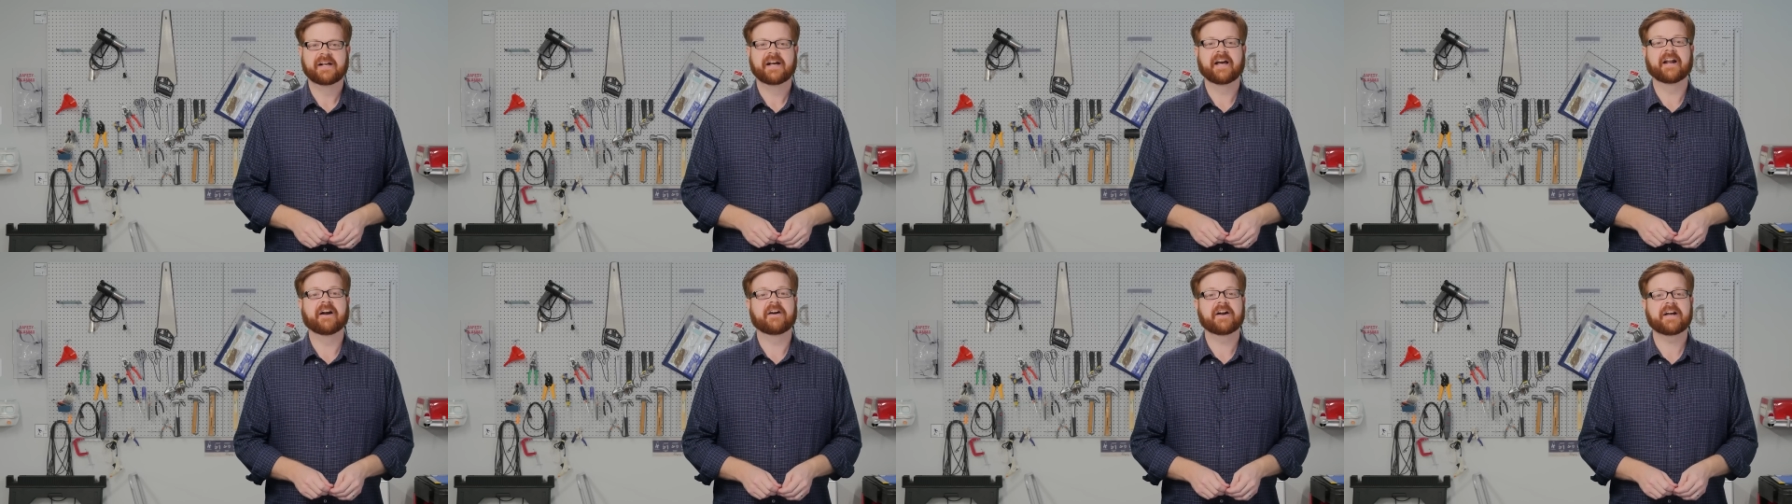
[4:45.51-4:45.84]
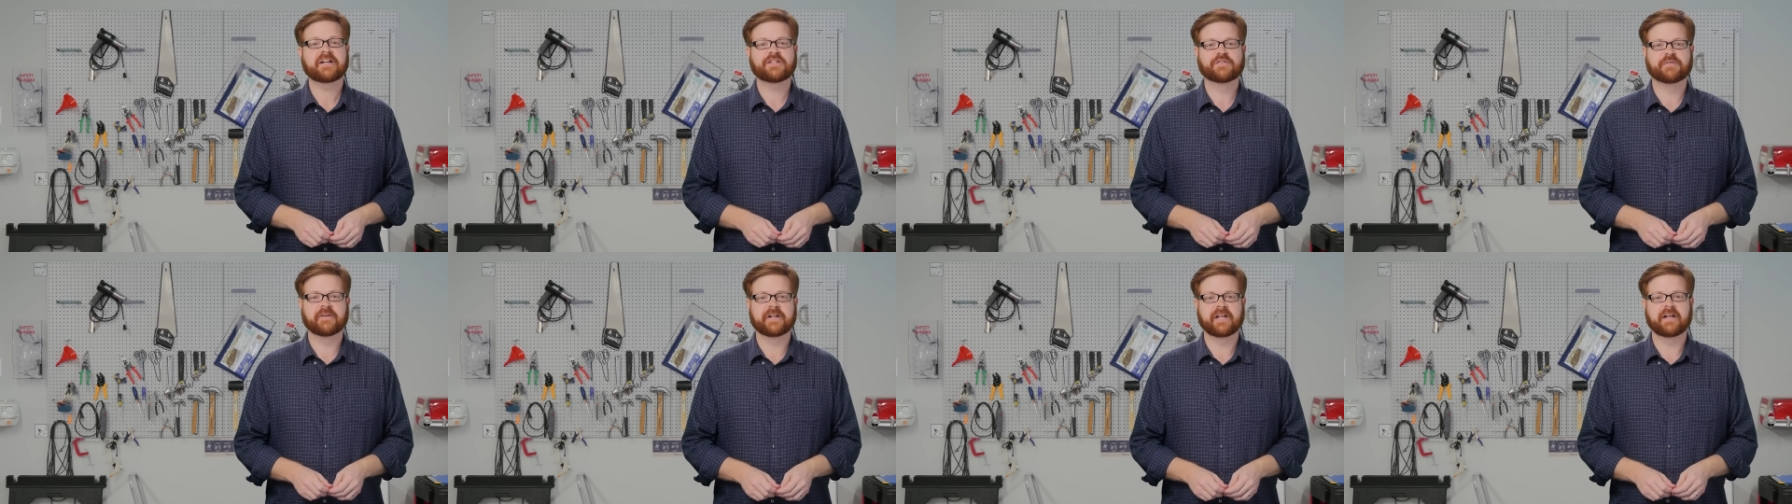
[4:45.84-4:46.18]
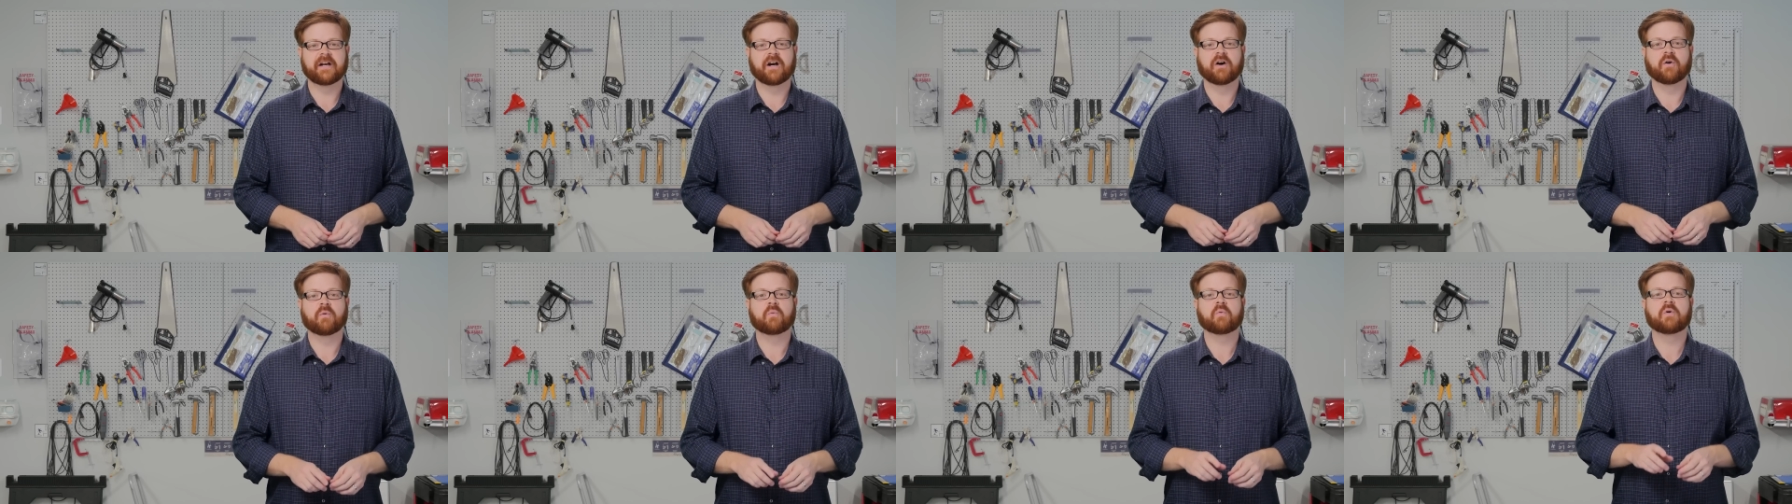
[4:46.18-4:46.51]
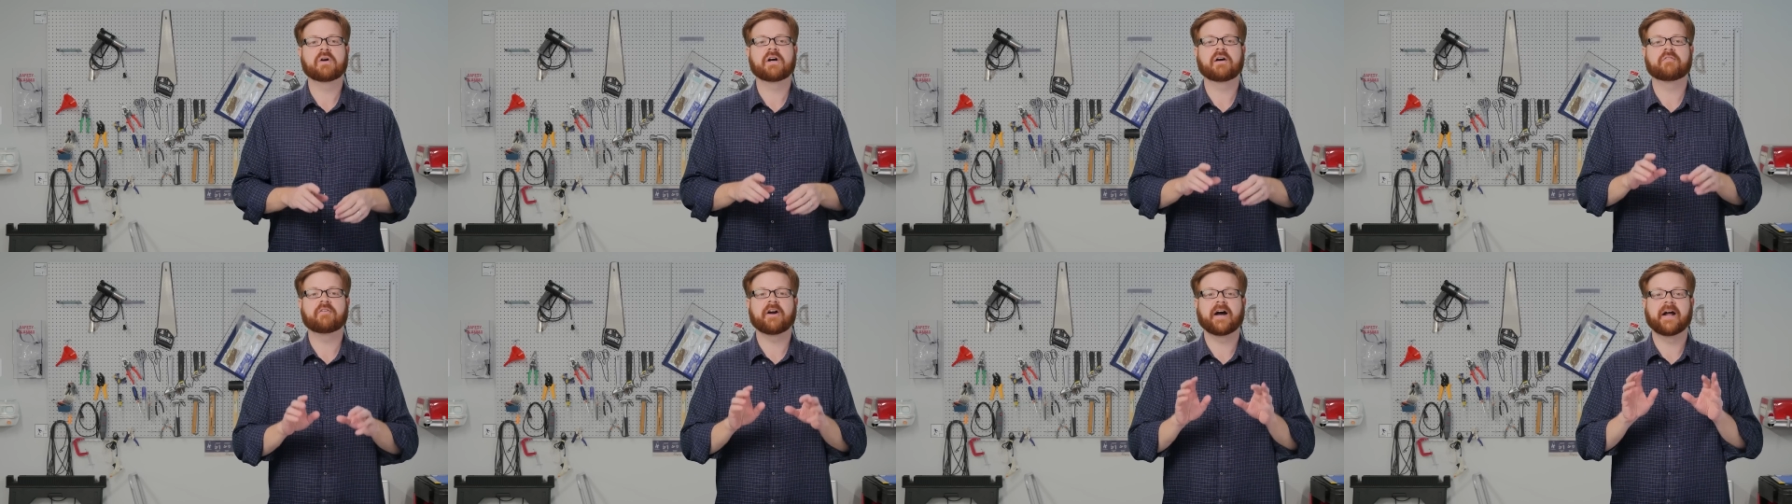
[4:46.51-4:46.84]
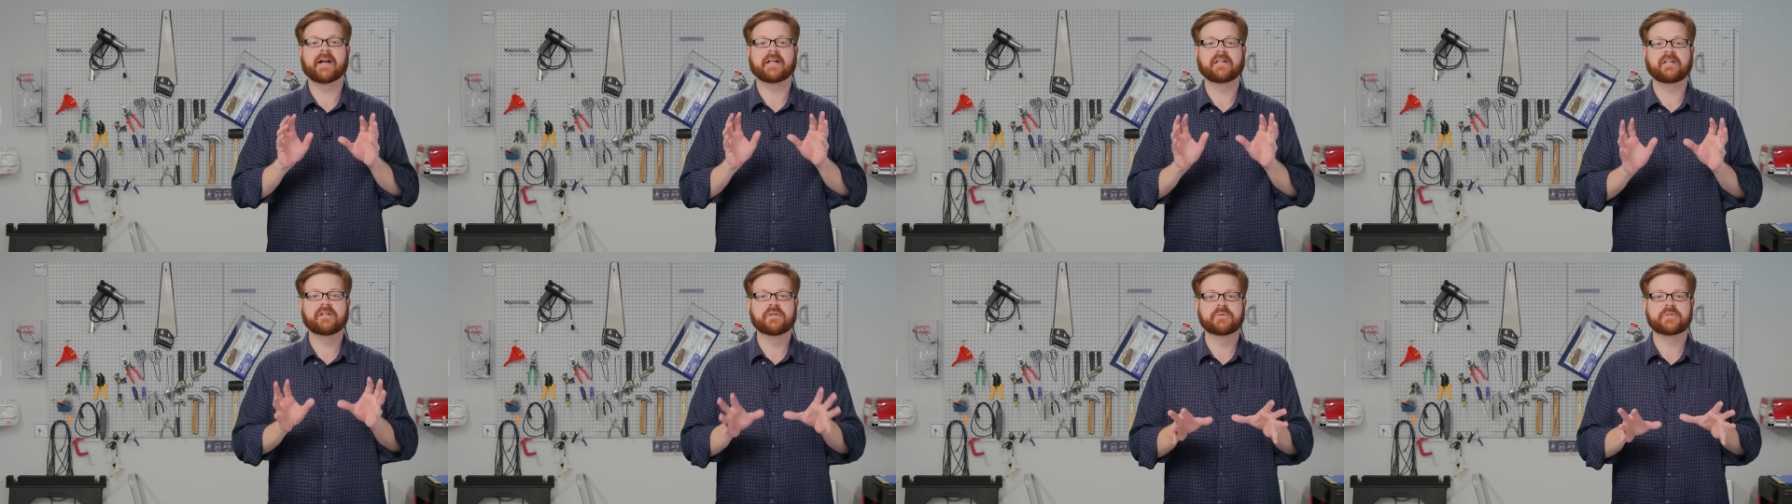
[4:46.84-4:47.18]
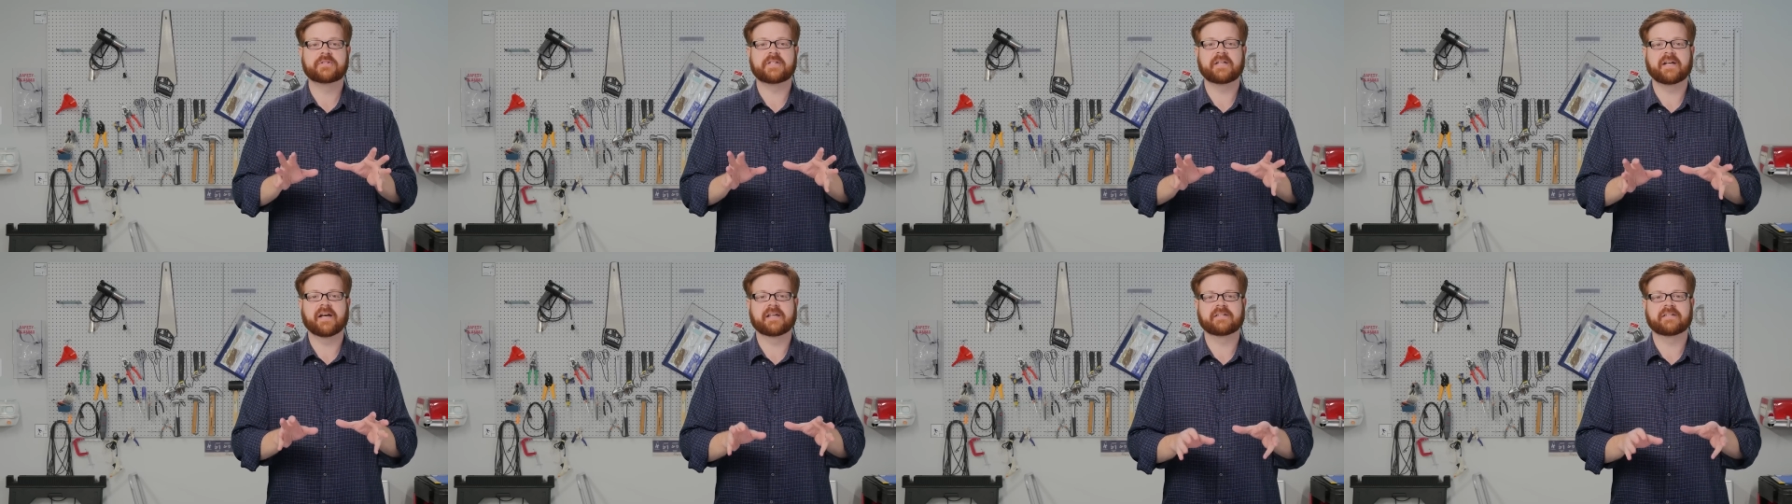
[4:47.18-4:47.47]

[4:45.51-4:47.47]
In our next video, we'll cover how to use the